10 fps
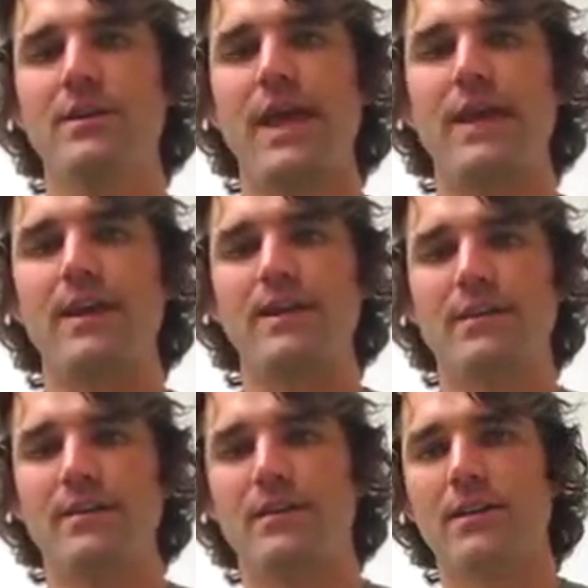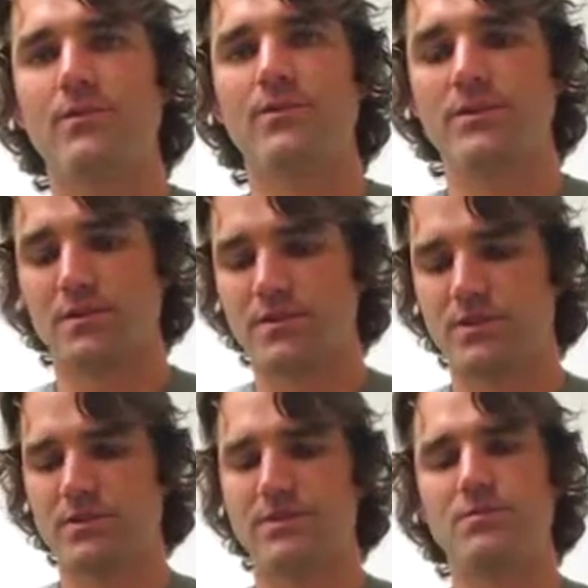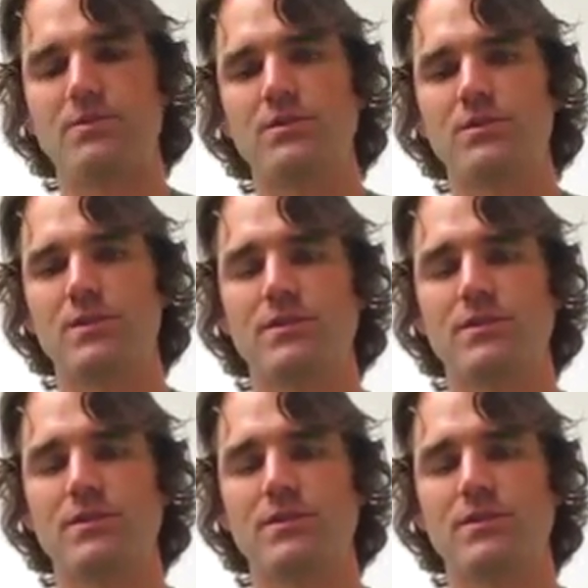a liquid detergent, just to be sure that